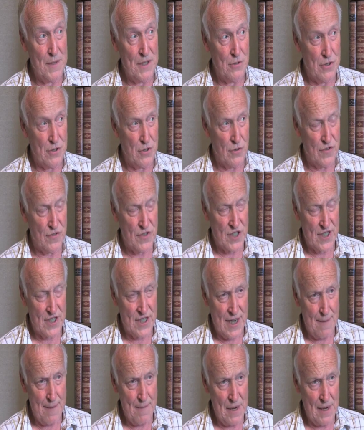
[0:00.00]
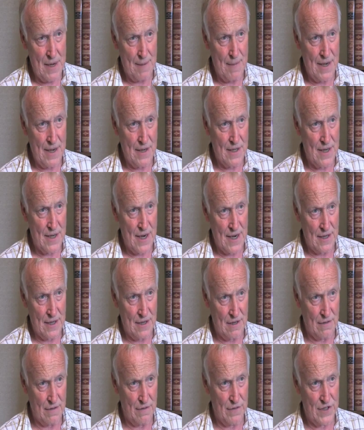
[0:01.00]
them into a sort of
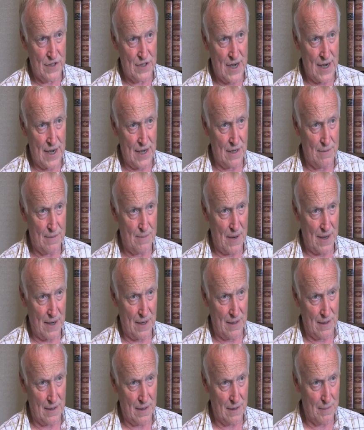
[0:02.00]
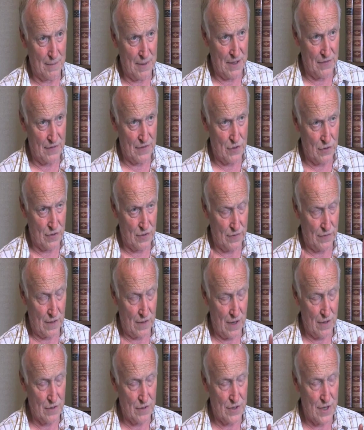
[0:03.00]
semi-meditative state by a little bit of sort of
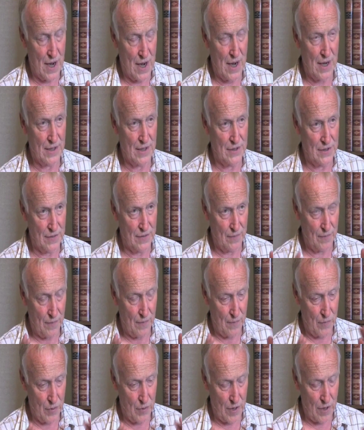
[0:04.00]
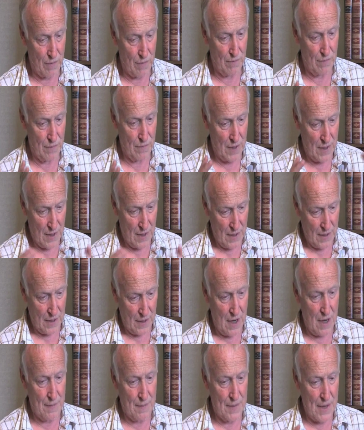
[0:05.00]
closed eyes and,
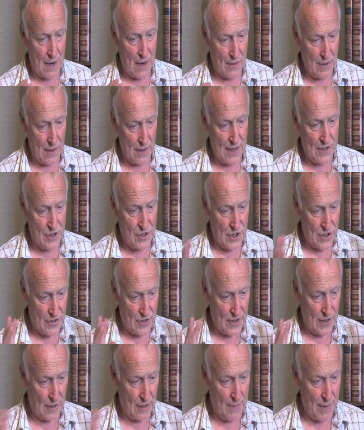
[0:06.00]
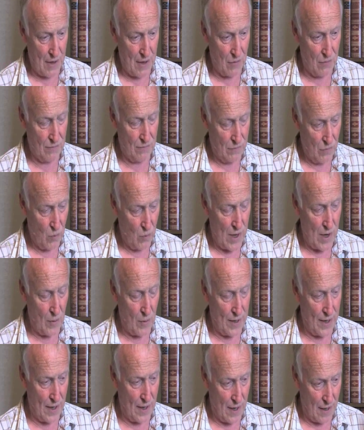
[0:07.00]
calm down and let's just think about where
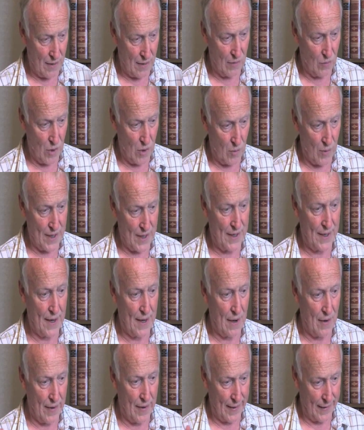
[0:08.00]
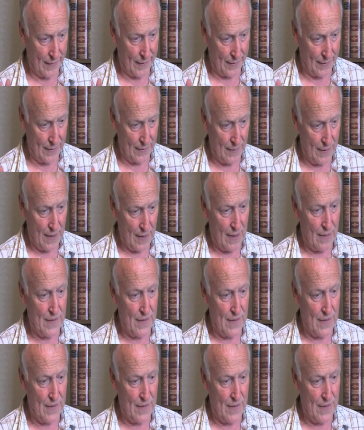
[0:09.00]
we are and what we're hearing and